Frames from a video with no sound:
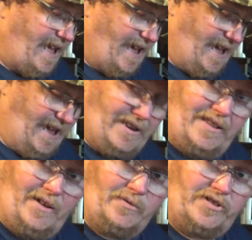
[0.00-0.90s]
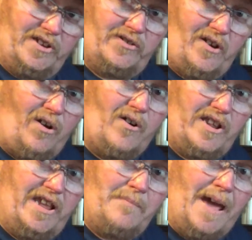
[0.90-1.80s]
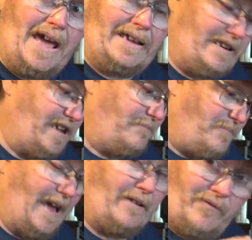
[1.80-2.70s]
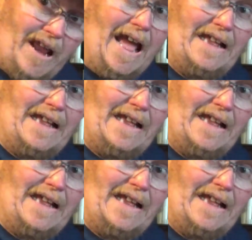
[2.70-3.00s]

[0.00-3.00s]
and those things are hard to get back and get back right.